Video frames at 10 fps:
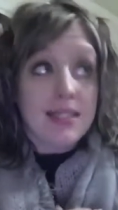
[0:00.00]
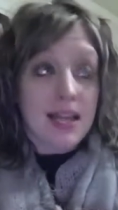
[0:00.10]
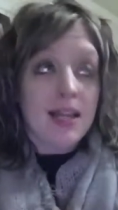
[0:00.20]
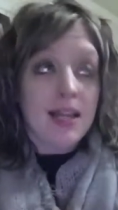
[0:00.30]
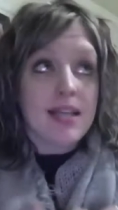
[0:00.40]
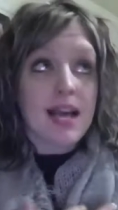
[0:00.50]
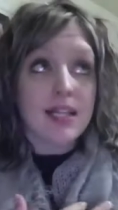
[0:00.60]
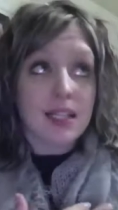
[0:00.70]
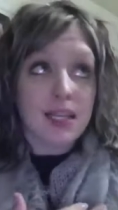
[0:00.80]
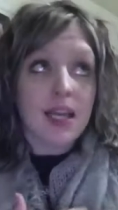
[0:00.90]
Te-
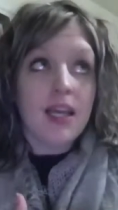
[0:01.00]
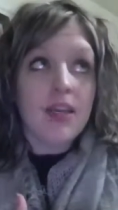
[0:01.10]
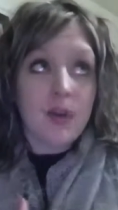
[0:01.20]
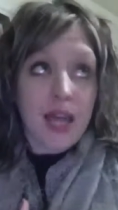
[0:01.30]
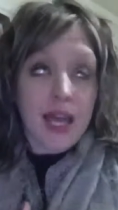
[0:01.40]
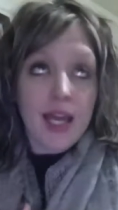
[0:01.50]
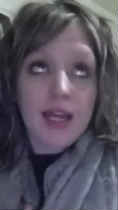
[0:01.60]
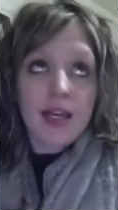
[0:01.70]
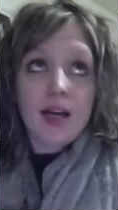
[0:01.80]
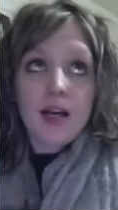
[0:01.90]
technically, you
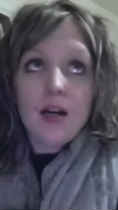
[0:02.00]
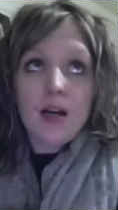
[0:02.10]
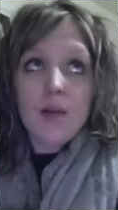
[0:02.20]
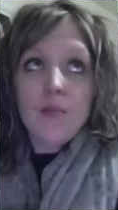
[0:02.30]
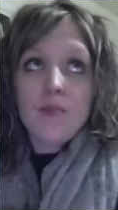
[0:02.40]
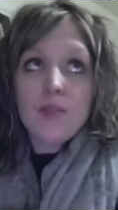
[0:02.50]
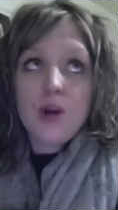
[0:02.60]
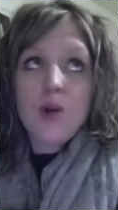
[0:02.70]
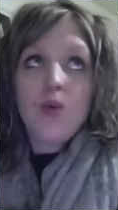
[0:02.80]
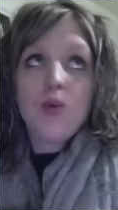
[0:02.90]
can. Um,
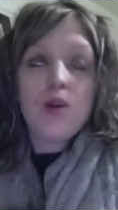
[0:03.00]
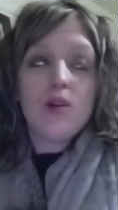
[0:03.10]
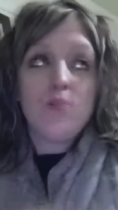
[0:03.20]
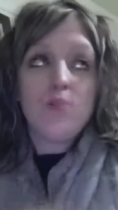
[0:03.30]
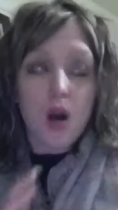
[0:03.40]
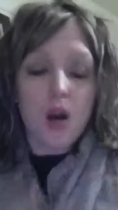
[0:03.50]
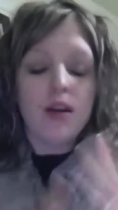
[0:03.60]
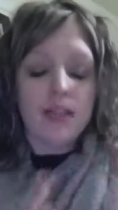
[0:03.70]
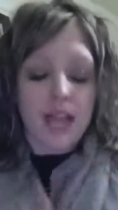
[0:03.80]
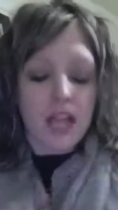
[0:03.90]
so
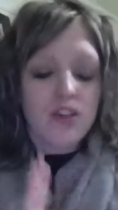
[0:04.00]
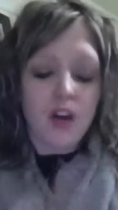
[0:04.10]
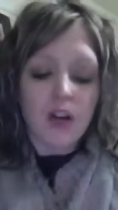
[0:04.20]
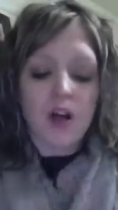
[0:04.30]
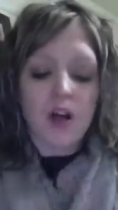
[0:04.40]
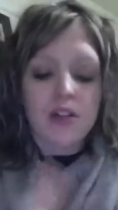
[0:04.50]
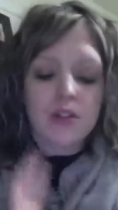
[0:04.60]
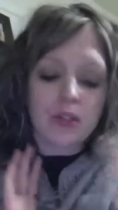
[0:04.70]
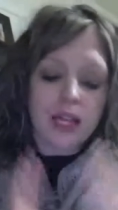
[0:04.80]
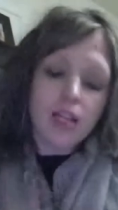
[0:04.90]
barred, yes, you've gone to law
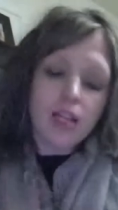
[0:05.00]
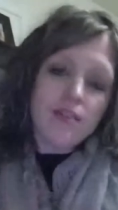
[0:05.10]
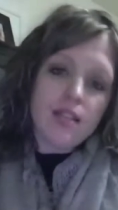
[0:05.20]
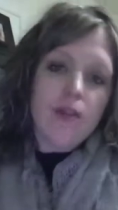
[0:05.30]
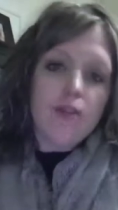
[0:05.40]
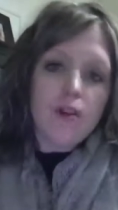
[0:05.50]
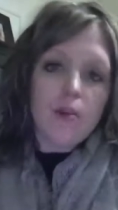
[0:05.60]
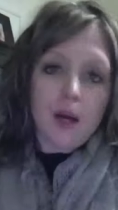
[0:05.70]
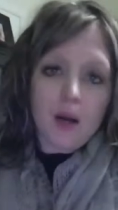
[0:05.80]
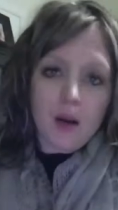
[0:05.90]
school and you've sat for a
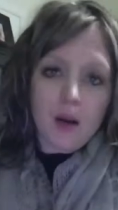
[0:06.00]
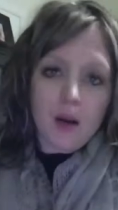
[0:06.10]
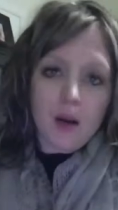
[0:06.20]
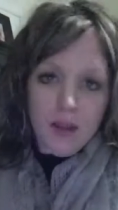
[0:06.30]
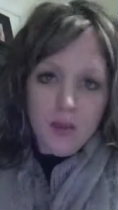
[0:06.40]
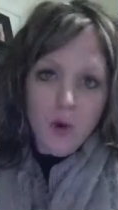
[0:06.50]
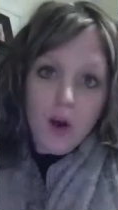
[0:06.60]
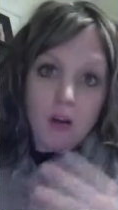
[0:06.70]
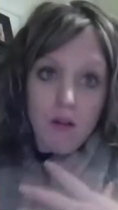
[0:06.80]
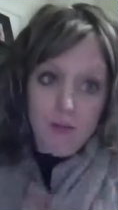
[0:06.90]
bar in one,
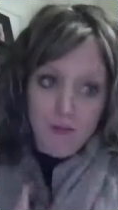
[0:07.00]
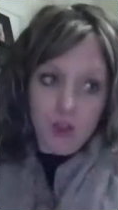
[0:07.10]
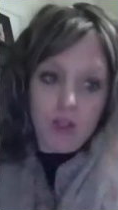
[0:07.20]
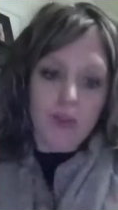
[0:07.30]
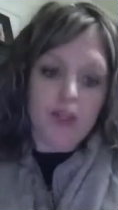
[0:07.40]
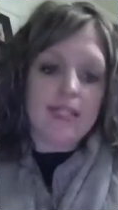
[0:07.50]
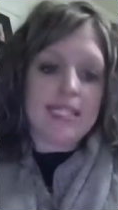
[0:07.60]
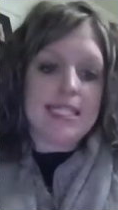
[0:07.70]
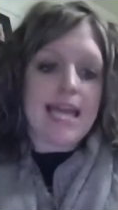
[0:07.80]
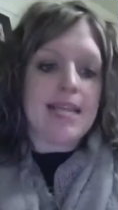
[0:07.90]
one or multiple of the
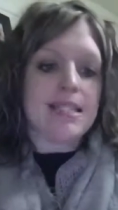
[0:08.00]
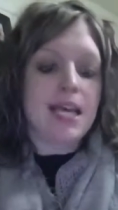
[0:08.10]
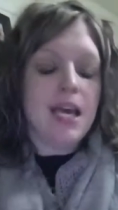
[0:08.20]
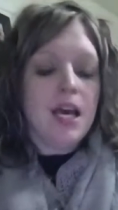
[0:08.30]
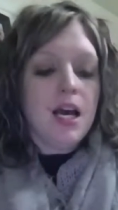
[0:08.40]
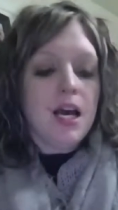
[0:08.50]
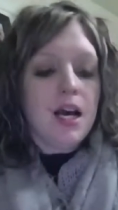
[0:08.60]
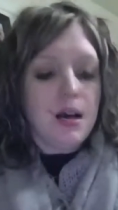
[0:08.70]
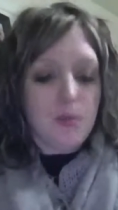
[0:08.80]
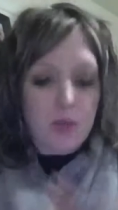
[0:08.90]
states,
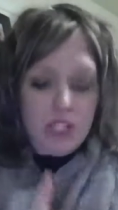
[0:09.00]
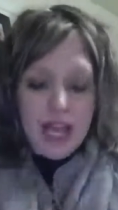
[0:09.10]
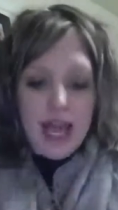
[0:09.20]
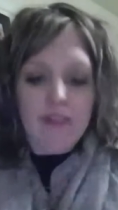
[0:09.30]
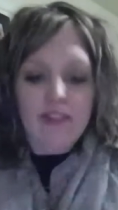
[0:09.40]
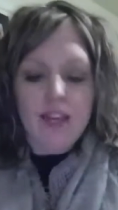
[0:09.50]
uh, which I have.